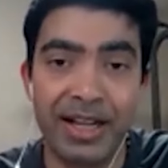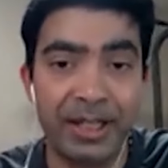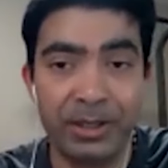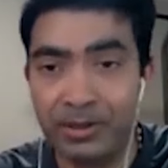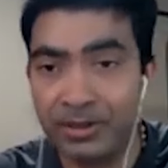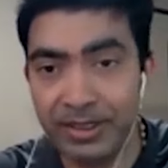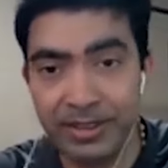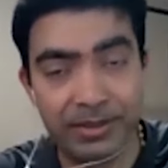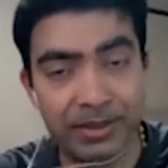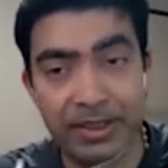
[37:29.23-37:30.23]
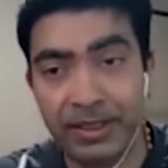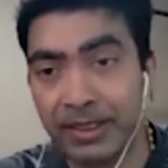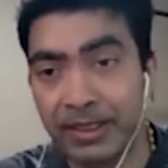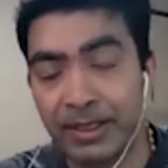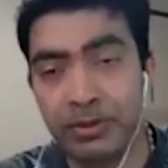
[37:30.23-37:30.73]
I know
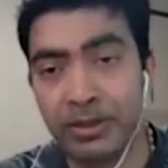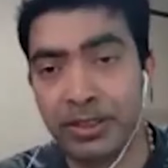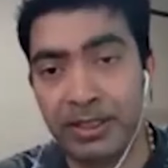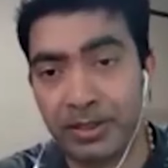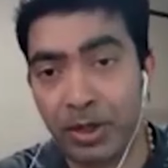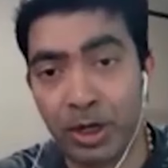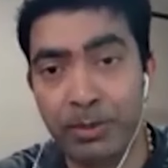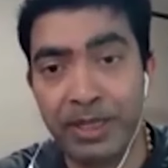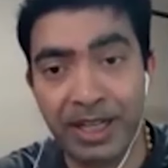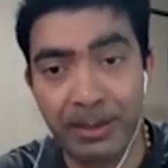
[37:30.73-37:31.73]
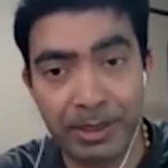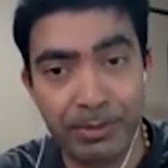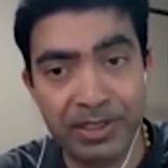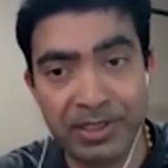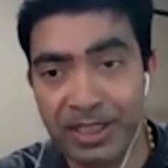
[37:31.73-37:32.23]
there are a lot many
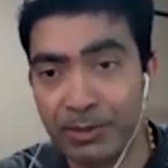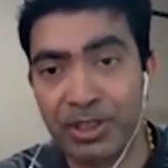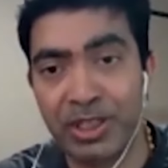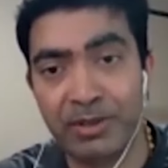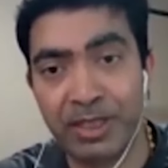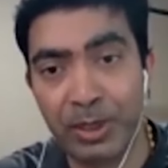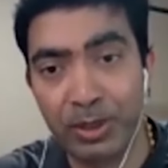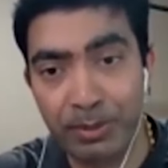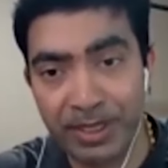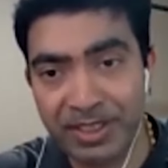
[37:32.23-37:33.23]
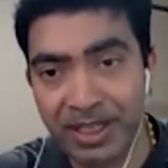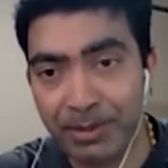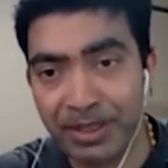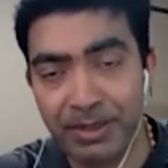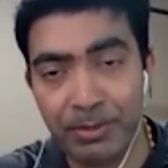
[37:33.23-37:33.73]
commitments, like especially with the Olympics
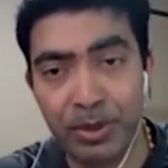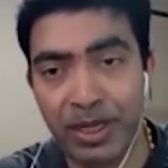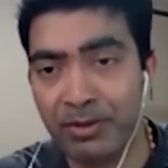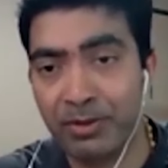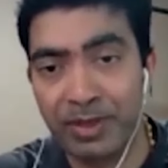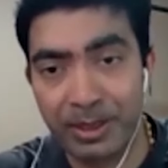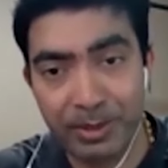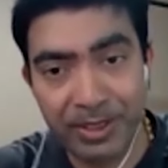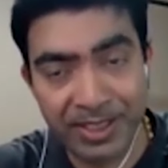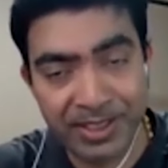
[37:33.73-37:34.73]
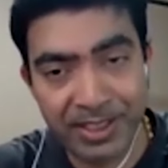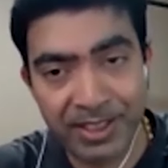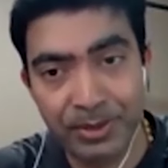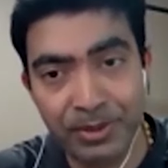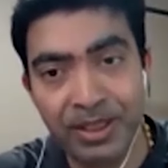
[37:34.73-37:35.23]
coming up. You have a very busy
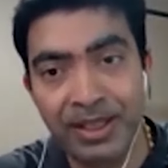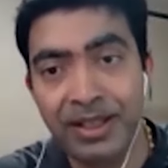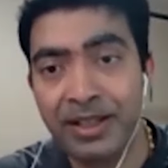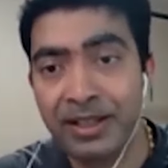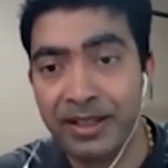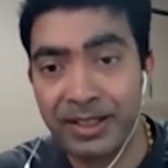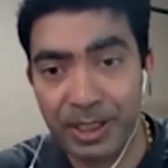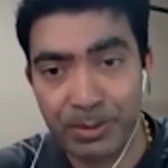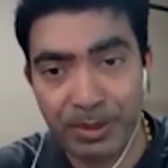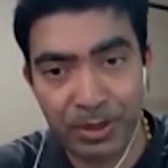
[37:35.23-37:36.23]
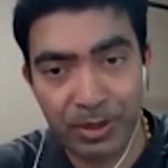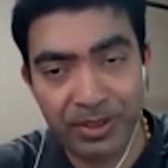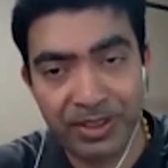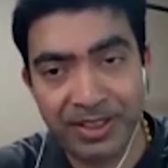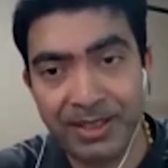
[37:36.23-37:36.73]
schedule. In the respect of
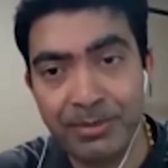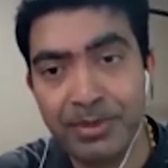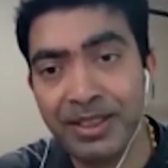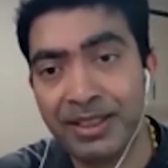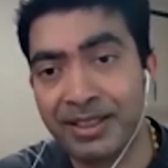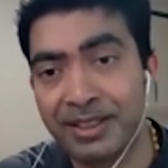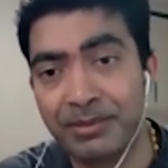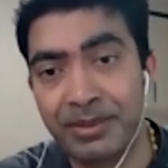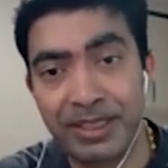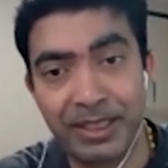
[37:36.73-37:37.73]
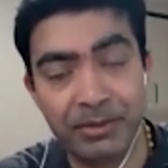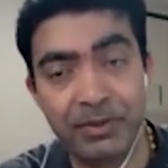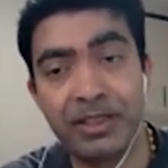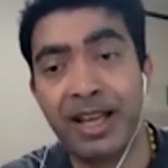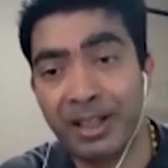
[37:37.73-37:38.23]
your time,
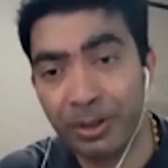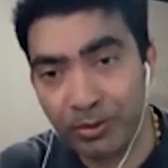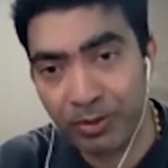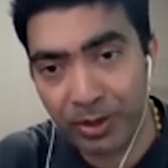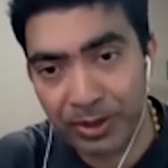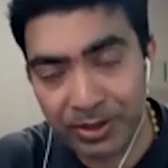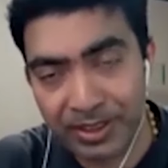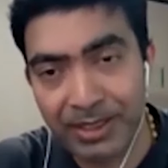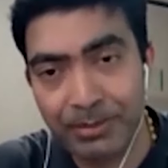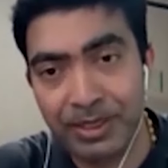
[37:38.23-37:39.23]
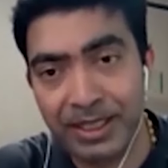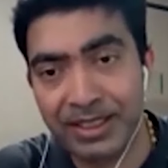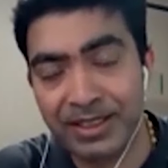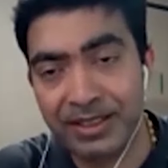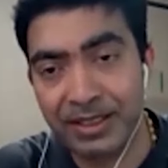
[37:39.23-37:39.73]
we thank you for your time
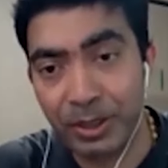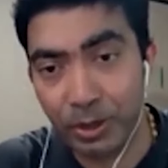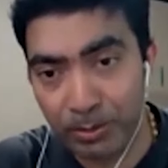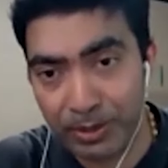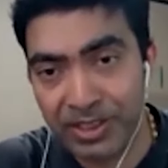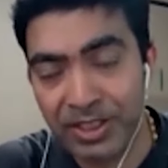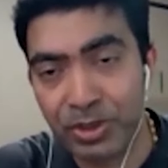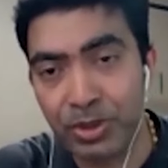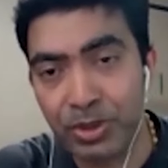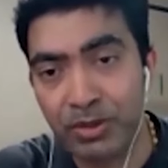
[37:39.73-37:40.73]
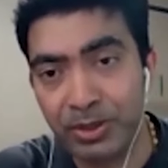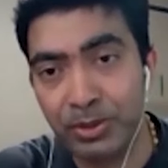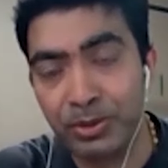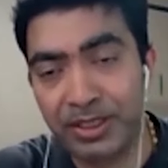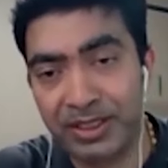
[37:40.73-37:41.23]
and your message to our
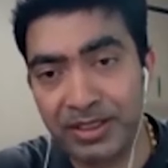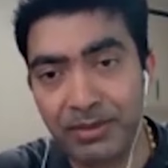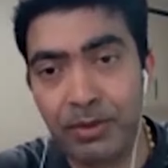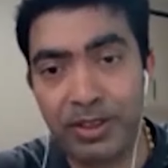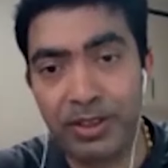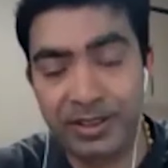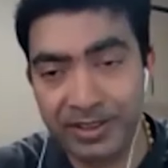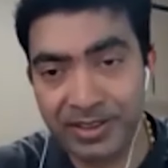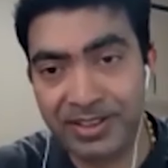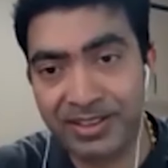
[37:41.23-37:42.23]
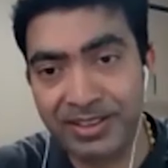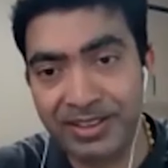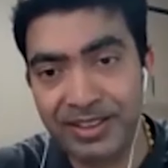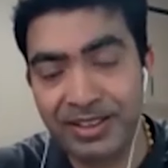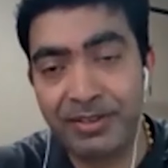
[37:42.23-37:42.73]
youth and volunteers, sir.
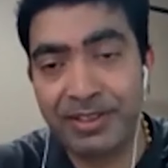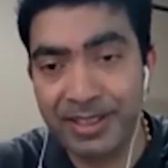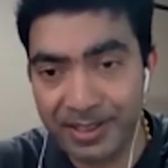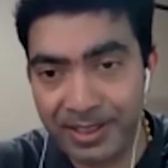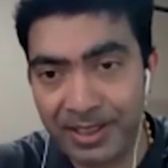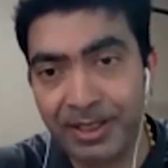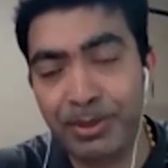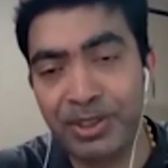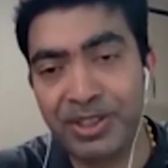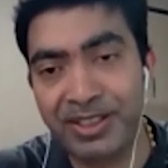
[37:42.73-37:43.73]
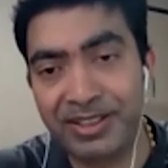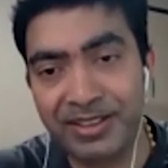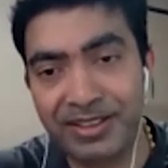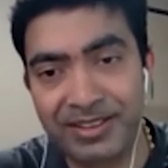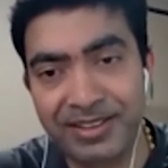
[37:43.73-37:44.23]
We sincerely appreciate it.